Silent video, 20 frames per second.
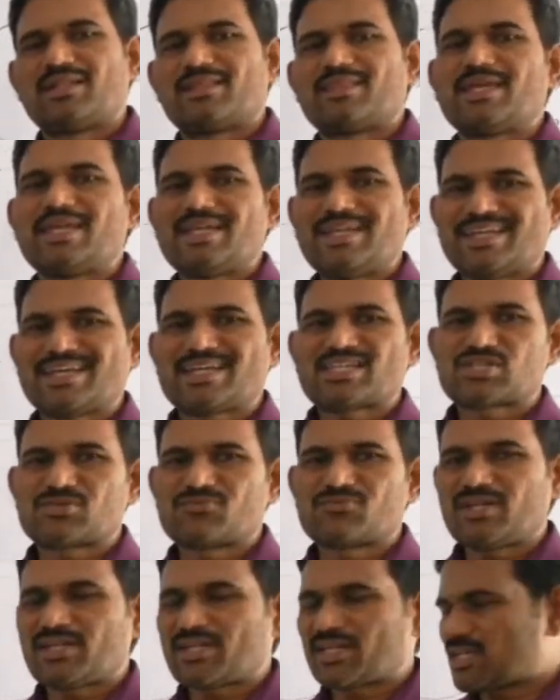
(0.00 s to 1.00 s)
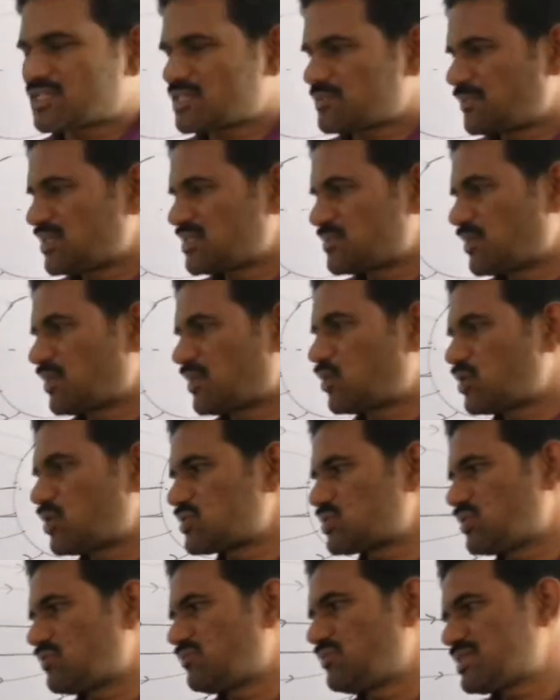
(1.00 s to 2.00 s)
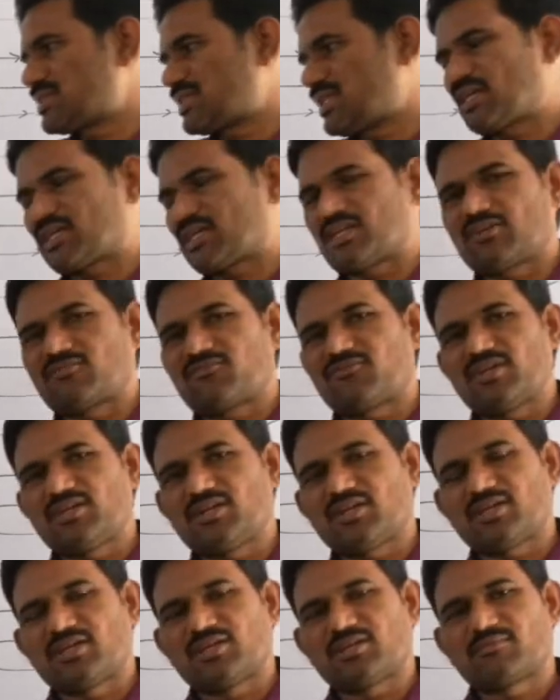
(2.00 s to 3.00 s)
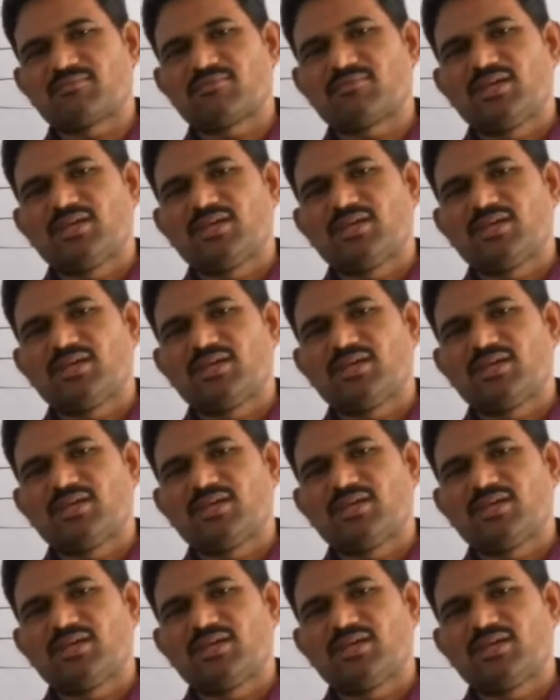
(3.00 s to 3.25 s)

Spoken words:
the induction will take place because of this electric field here.